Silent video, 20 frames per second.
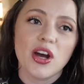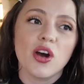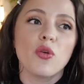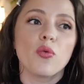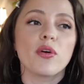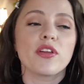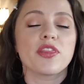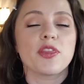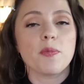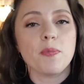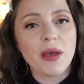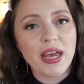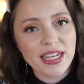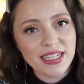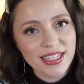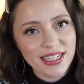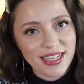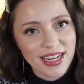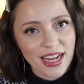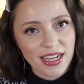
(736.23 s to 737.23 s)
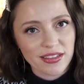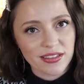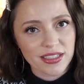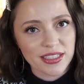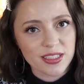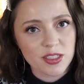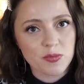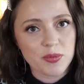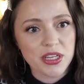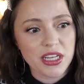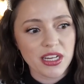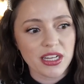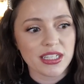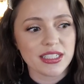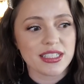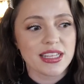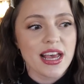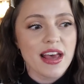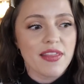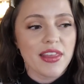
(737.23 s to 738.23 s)
with the pendant necklace
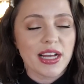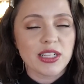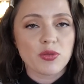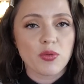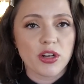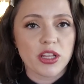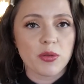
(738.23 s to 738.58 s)
because that's one